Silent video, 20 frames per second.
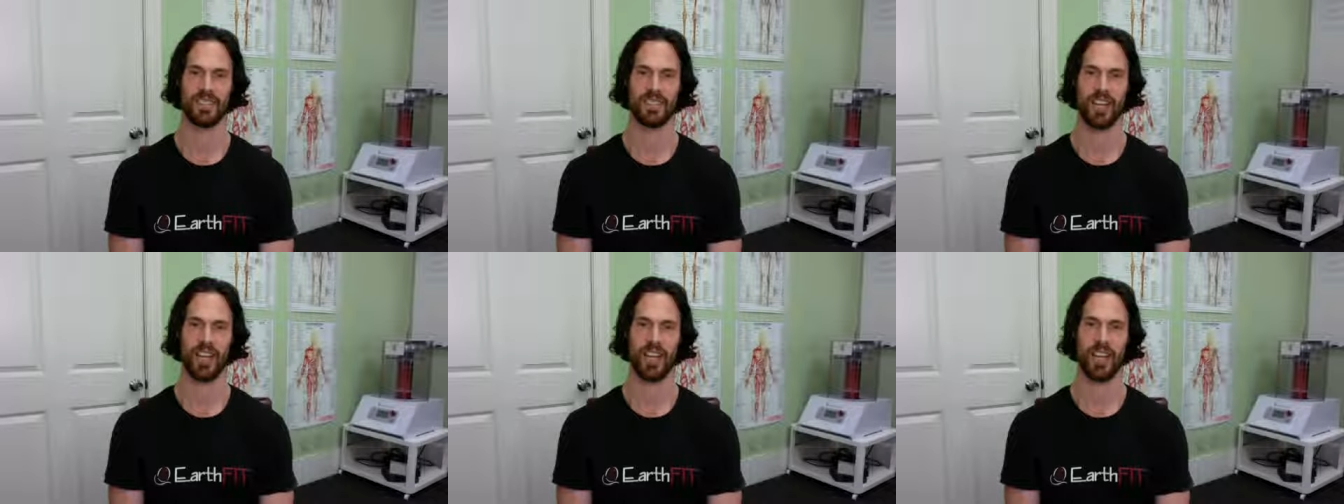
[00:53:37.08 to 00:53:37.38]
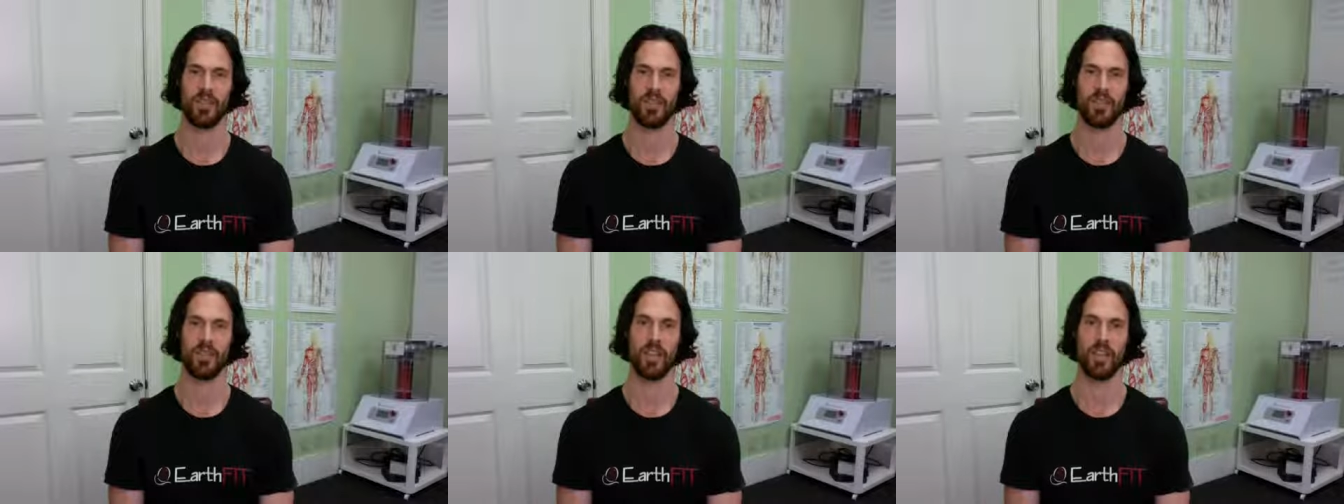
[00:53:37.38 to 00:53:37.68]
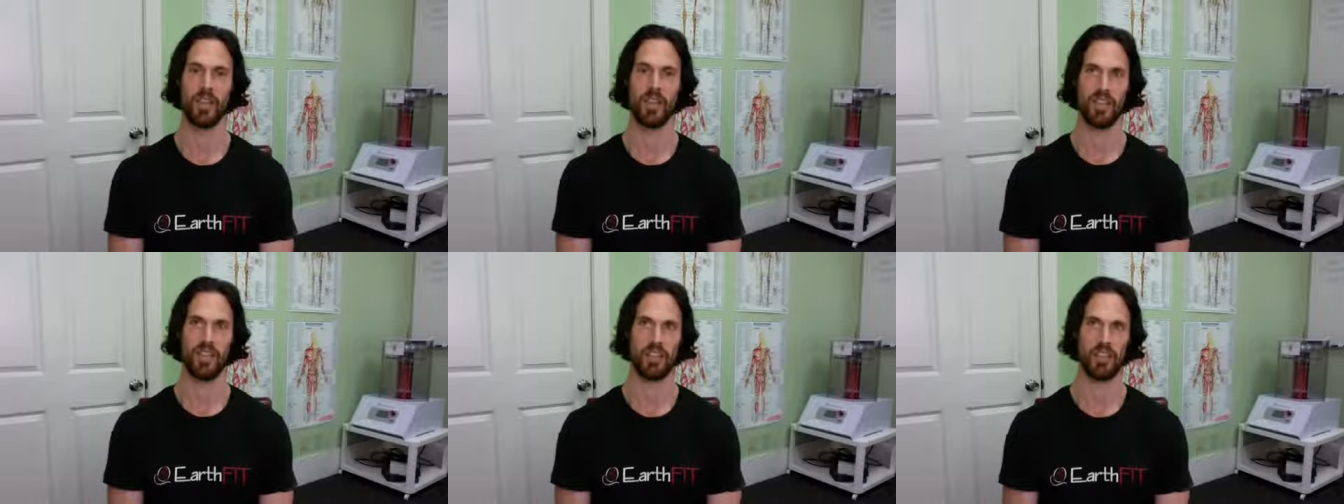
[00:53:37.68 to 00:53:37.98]
Yeah.
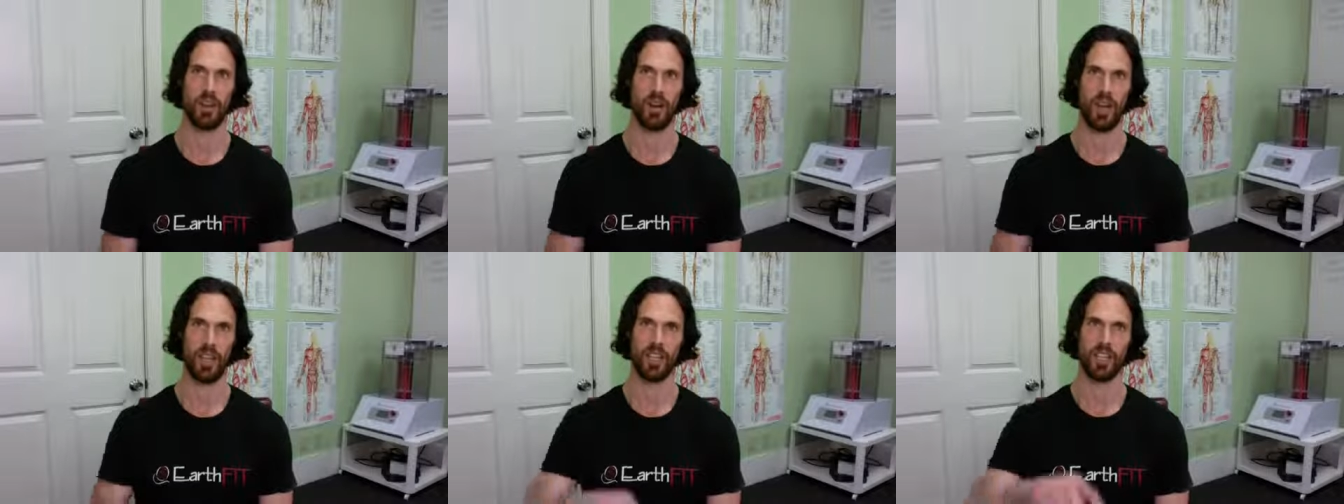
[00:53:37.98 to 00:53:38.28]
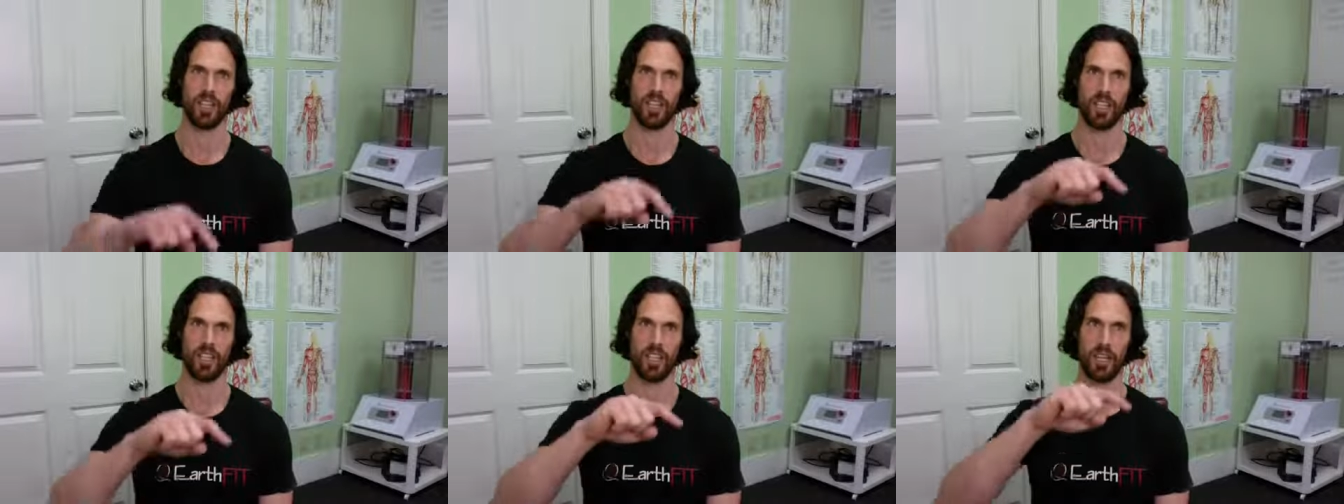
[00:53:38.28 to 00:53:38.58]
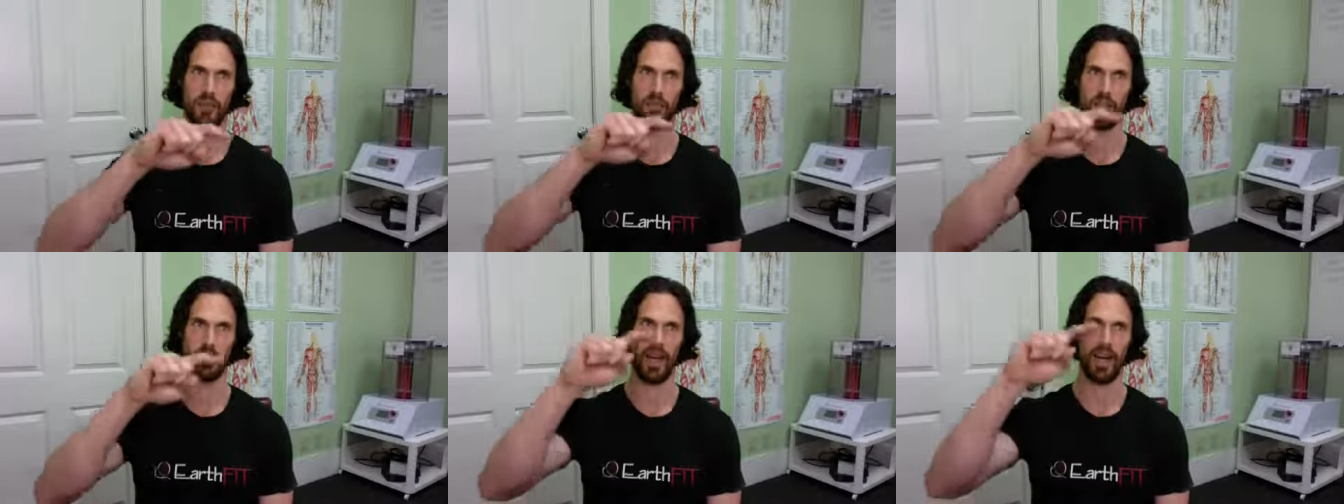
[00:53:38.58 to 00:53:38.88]
So I hear
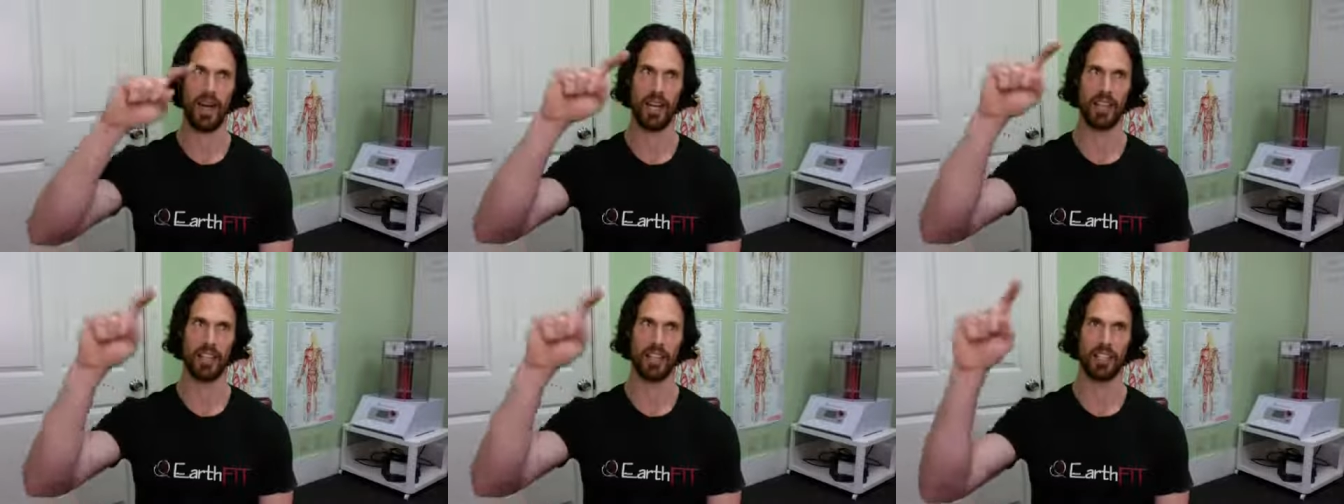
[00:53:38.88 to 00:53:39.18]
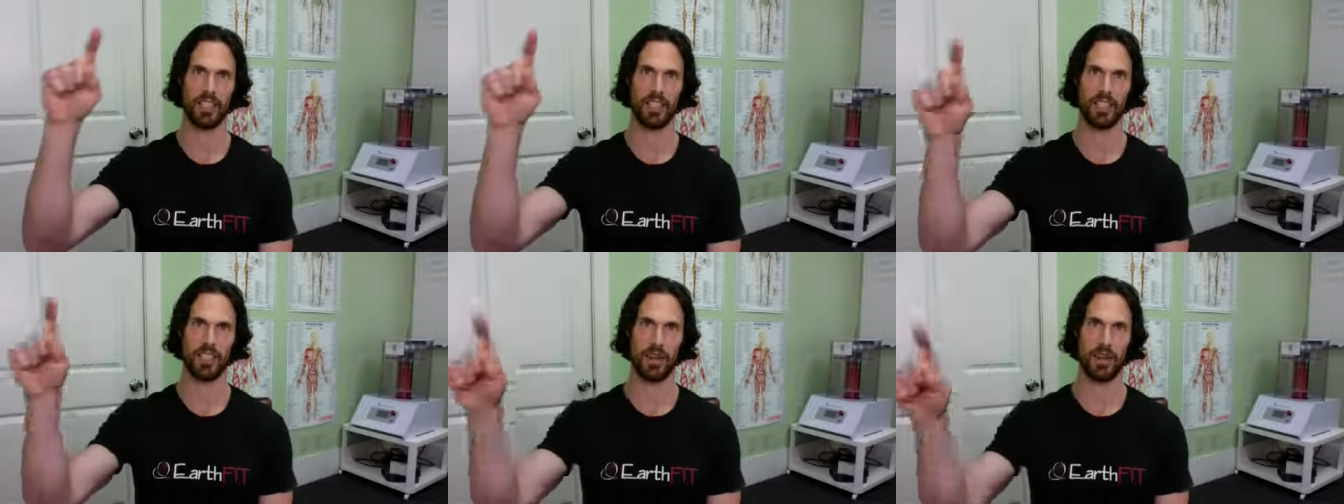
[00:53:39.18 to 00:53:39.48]
it